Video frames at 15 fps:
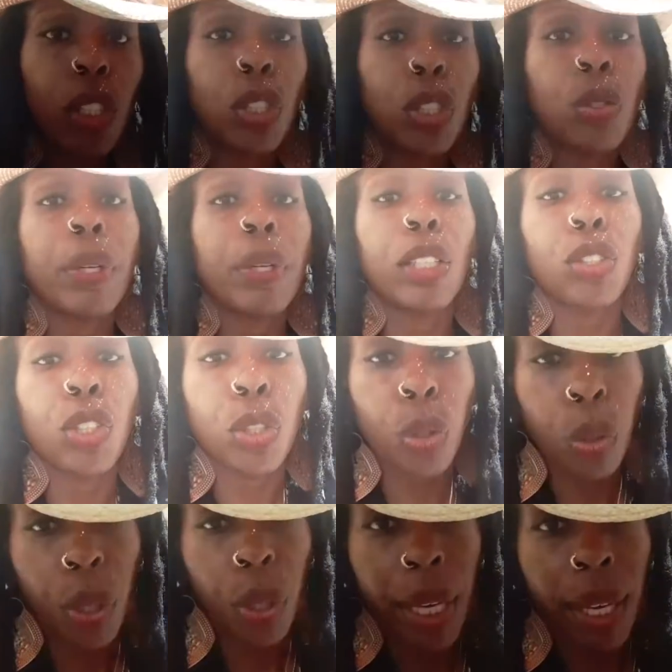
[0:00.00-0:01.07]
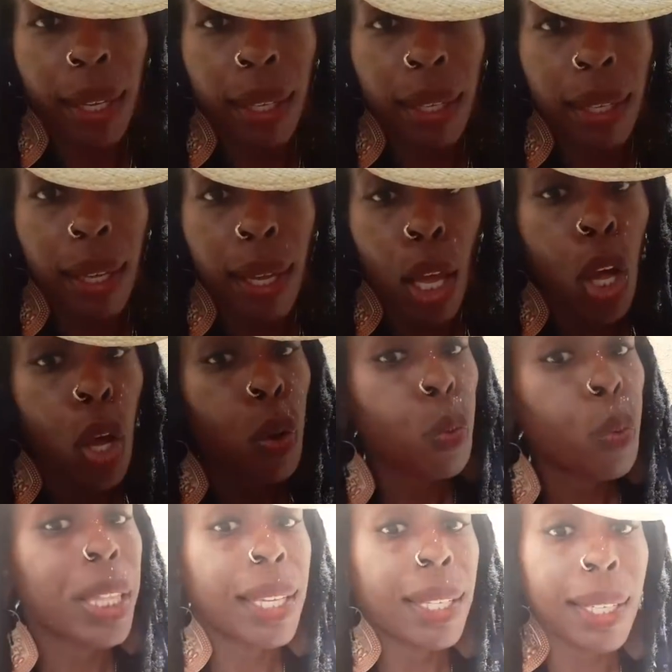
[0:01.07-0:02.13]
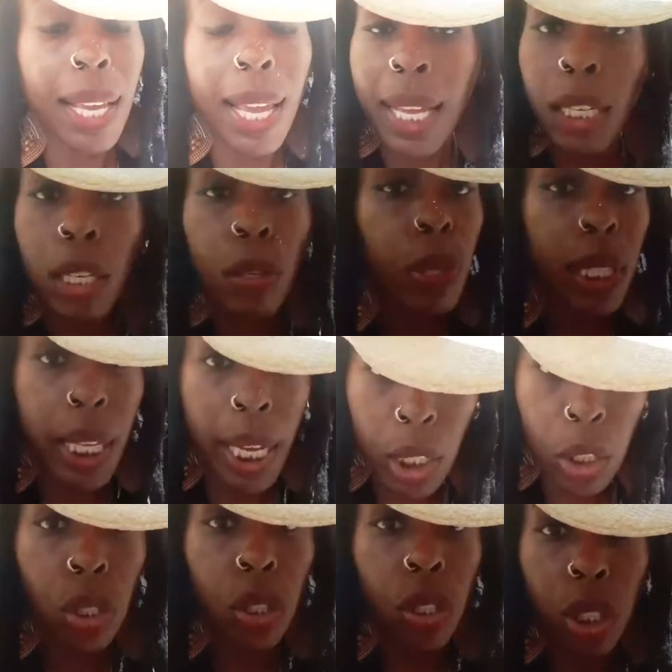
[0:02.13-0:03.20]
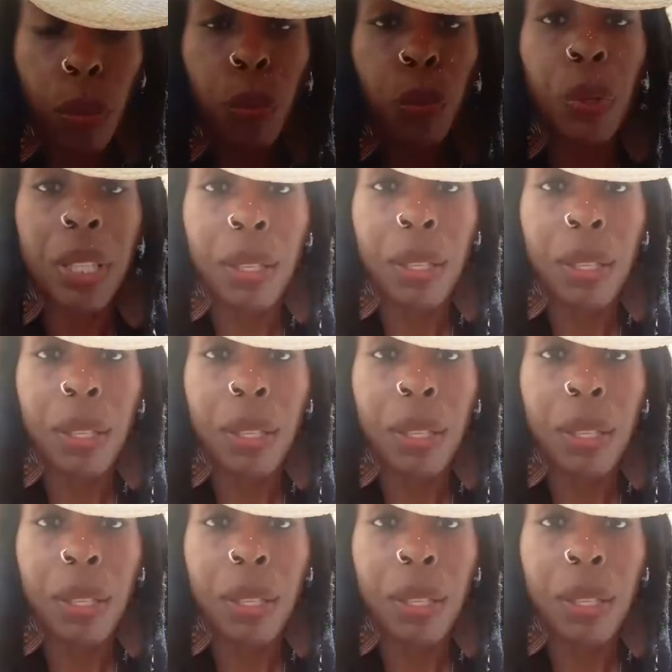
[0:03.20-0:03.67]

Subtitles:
you enjoy within any relationship with a